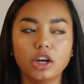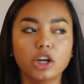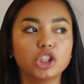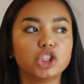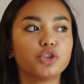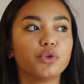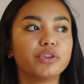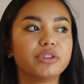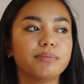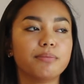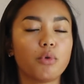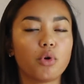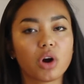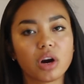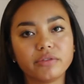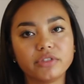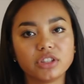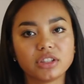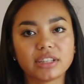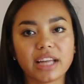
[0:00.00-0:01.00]
So it's
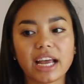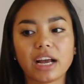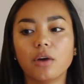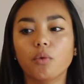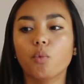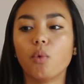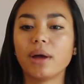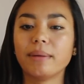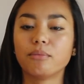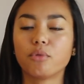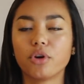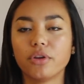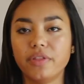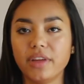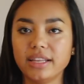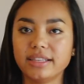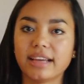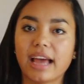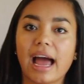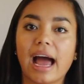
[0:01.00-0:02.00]
more of just like one more
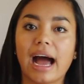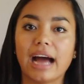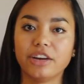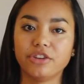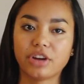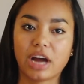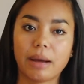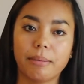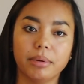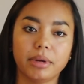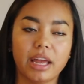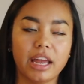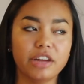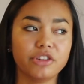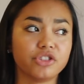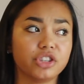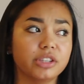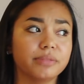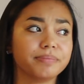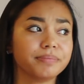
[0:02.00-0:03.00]
thing to add to your
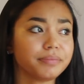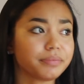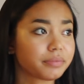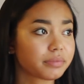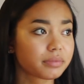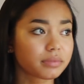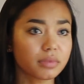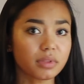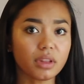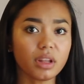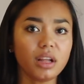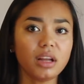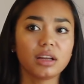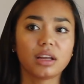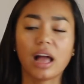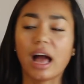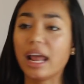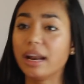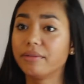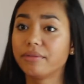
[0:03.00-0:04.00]
application.
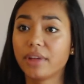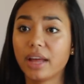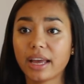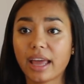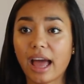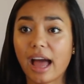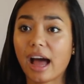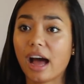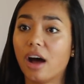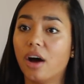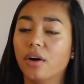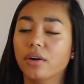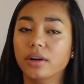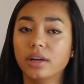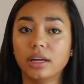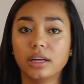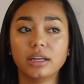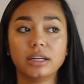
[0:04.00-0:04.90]
Kind of like how,